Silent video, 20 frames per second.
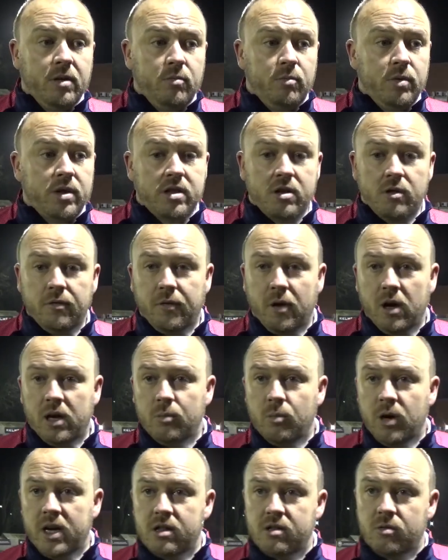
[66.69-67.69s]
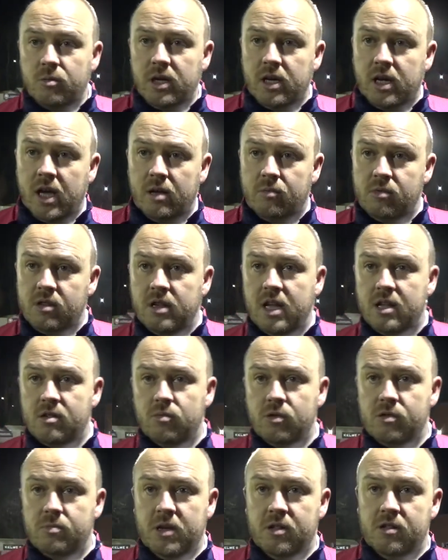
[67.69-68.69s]
we're still finding ways to win games, and that's
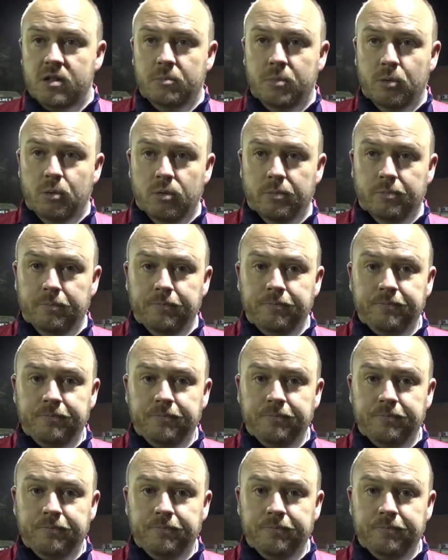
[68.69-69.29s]
what's most important.